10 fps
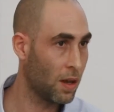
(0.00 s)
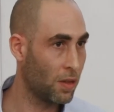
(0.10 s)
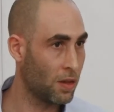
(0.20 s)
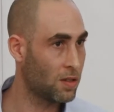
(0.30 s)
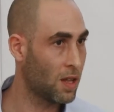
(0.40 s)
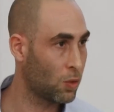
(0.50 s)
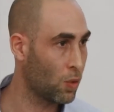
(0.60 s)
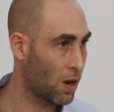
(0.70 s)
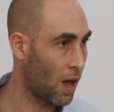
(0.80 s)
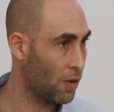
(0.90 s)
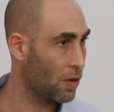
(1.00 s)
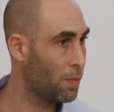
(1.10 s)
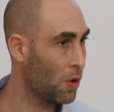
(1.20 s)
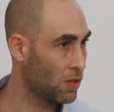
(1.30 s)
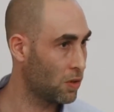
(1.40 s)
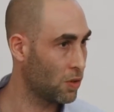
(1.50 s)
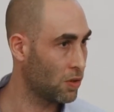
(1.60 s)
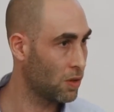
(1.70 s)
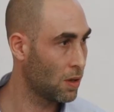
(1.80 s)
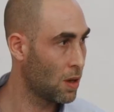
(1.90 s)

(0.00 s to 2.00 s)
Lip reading: in this network, other depositors.